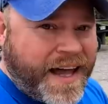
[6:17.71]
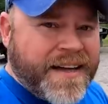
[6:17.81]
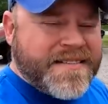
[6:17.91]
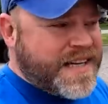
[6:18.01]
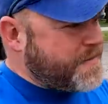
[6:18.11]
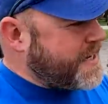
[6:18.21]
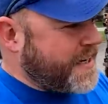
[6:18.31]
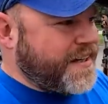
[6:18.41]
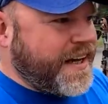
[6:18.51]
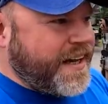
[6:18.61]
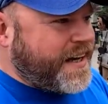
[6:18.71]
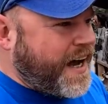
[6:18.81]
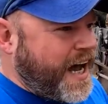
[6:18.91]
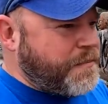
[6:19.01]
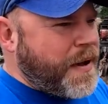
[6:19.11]
Al seems like a neat
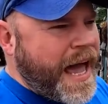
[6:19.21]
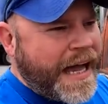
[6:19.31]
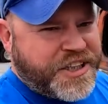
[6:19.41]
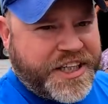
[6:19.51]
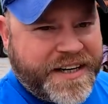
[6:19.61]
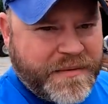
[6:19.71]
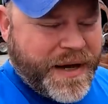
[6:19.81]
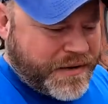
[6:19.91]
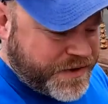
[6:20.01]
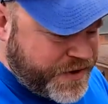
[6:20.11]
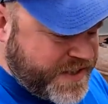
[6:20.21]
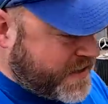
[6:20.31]
guy, passionate about Route